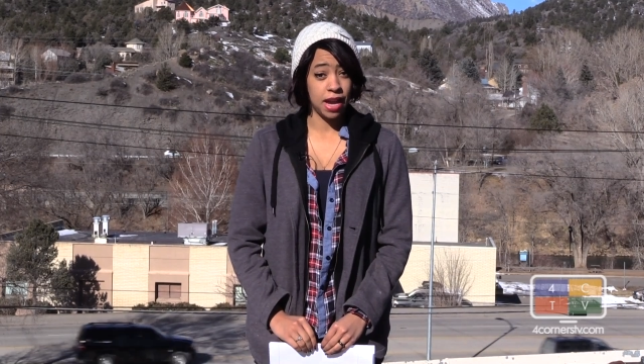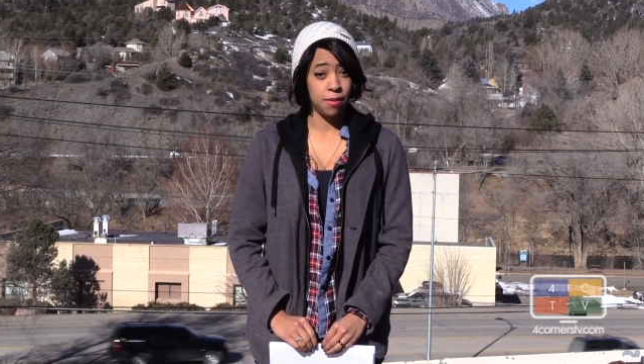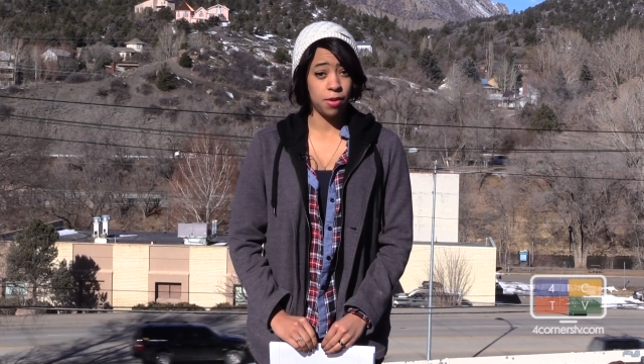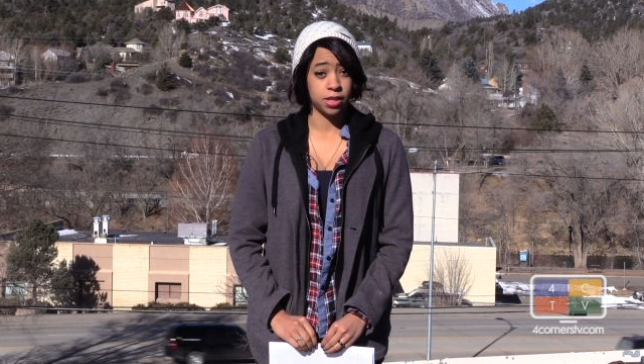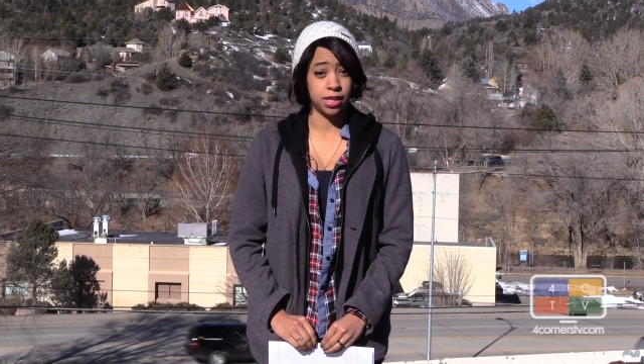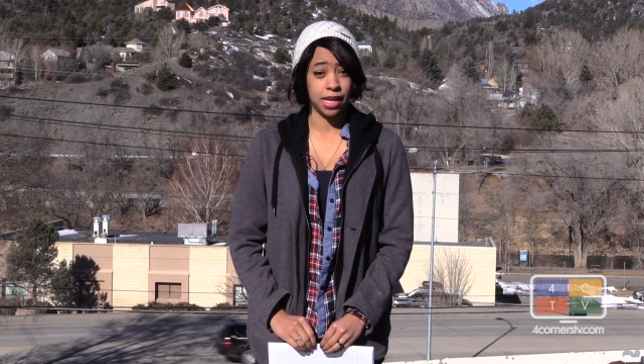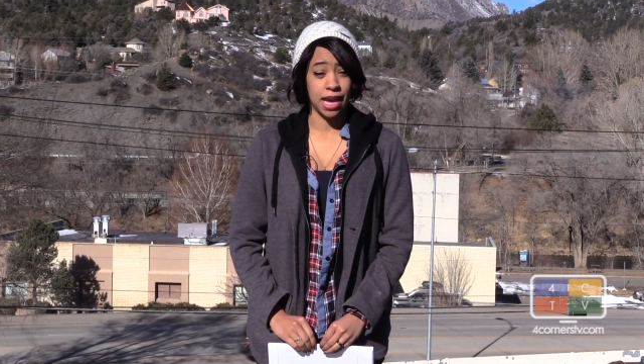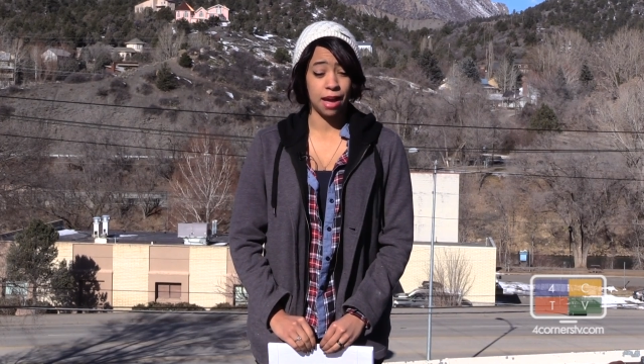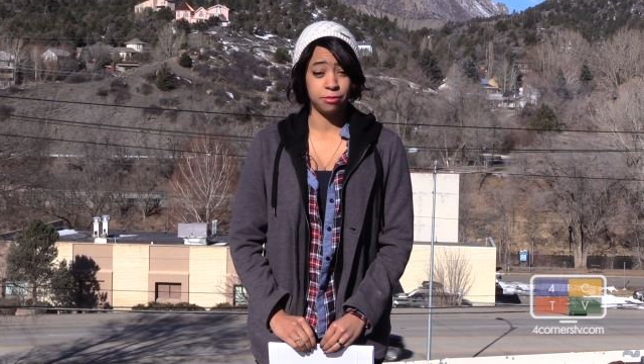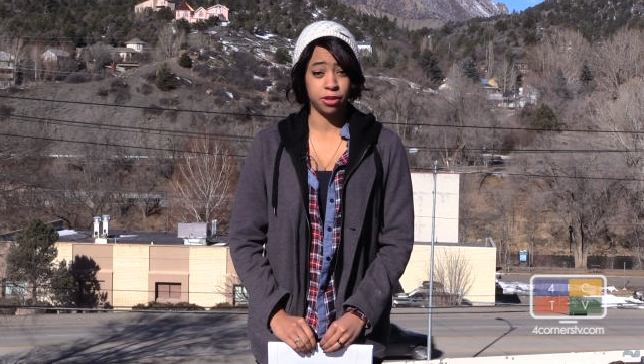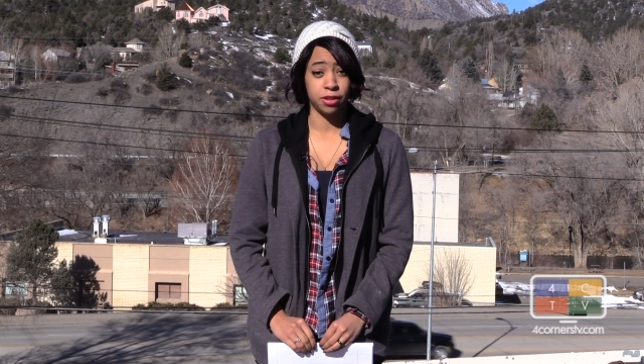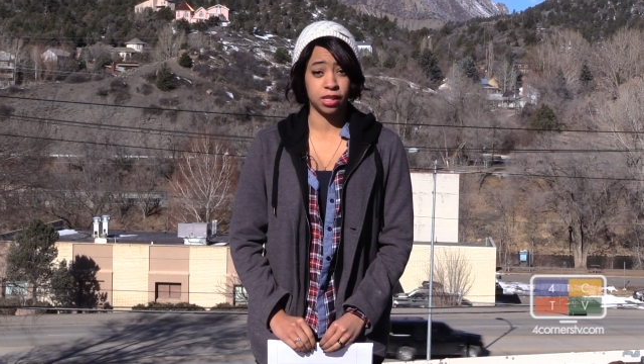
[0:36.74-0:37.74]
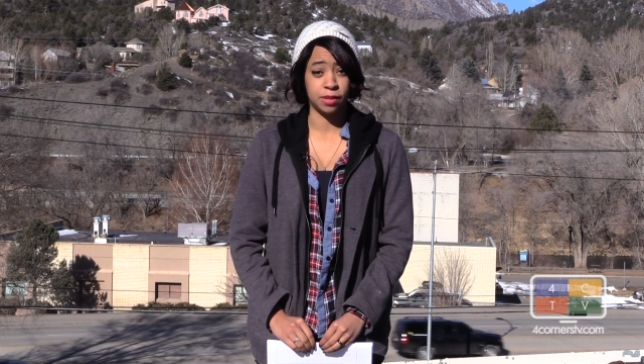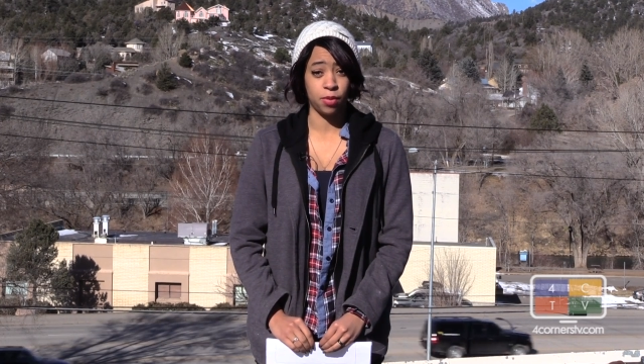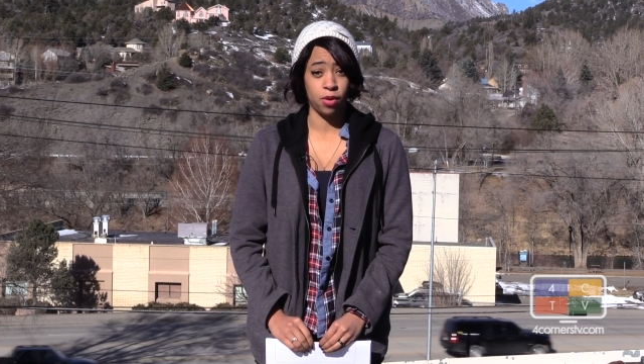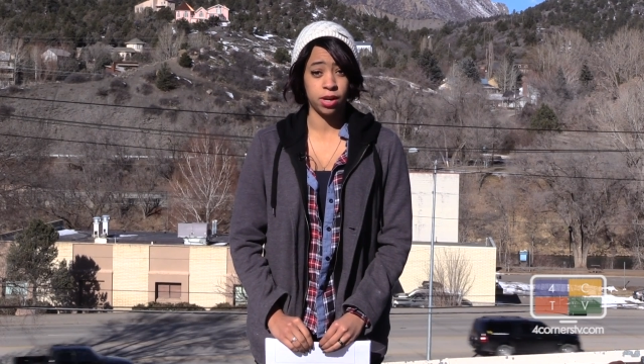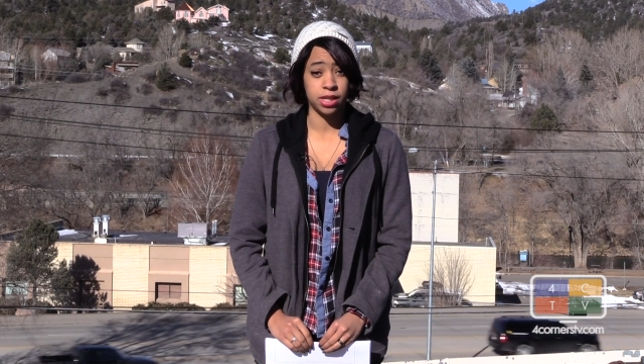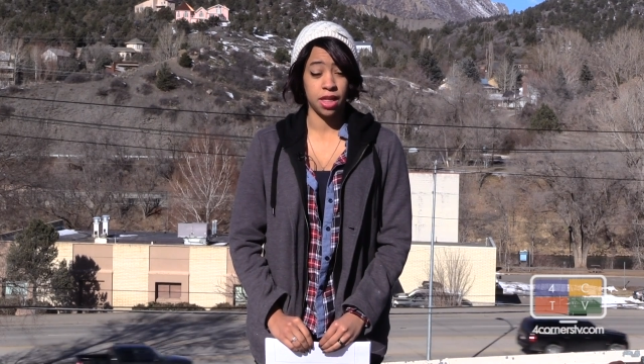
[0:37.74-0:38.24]
cameras to capture the
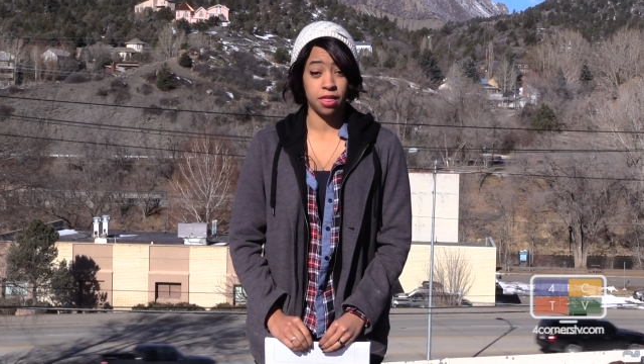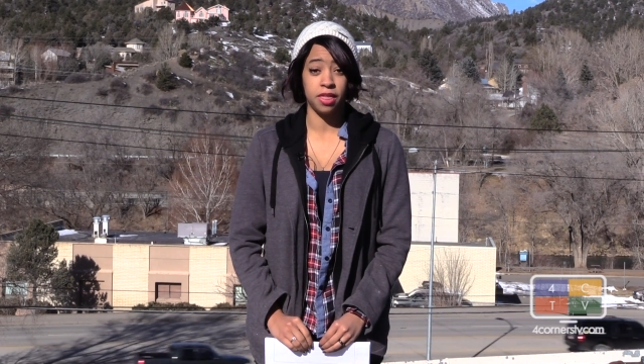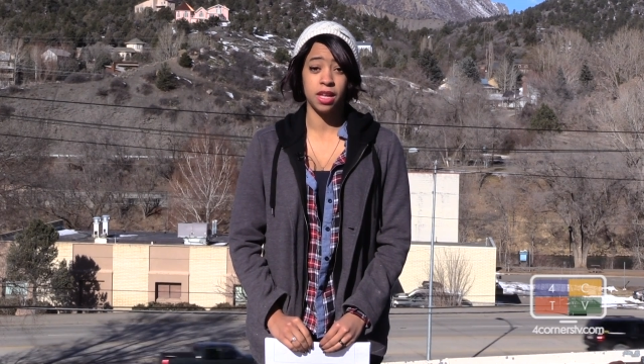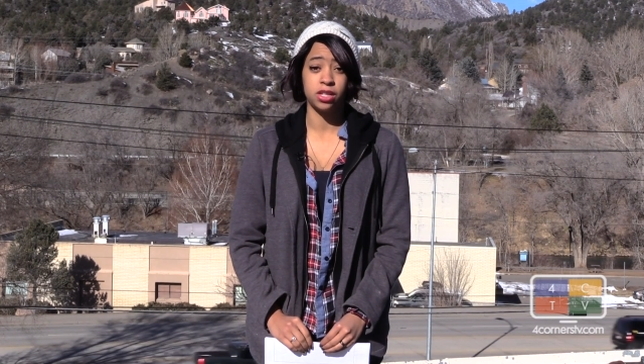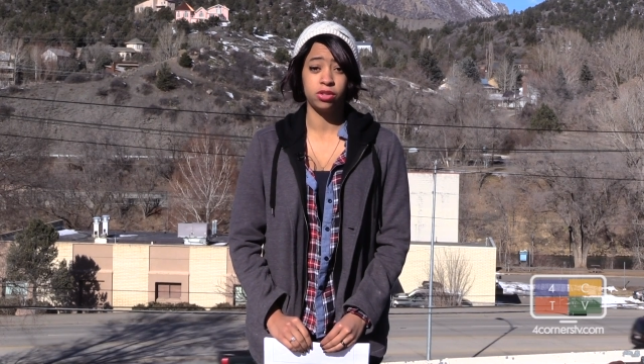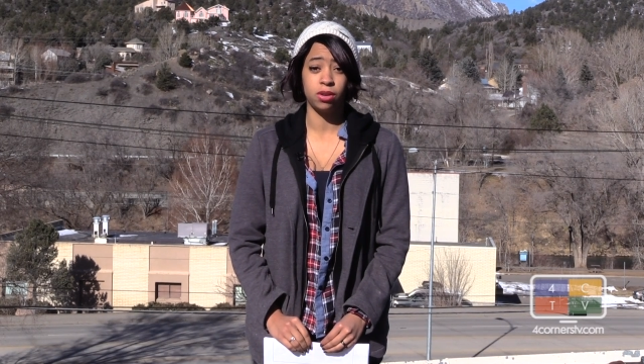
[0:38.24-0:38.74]
sports, this